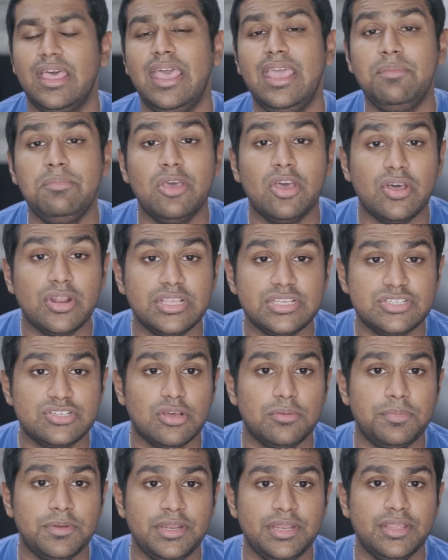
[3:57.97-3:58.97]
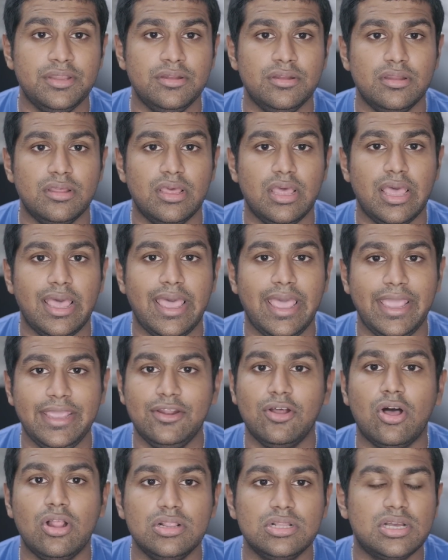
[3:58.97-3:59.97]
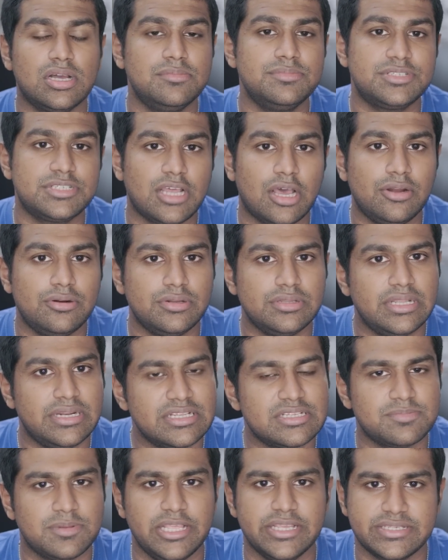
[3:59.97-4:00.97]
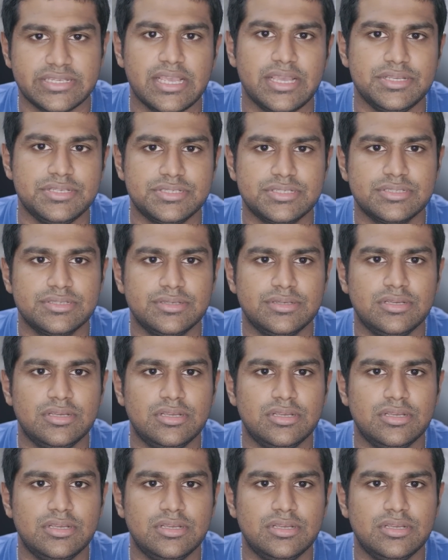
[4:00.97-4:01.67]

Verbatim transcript: In my honest opinion, it all comes down to the display size.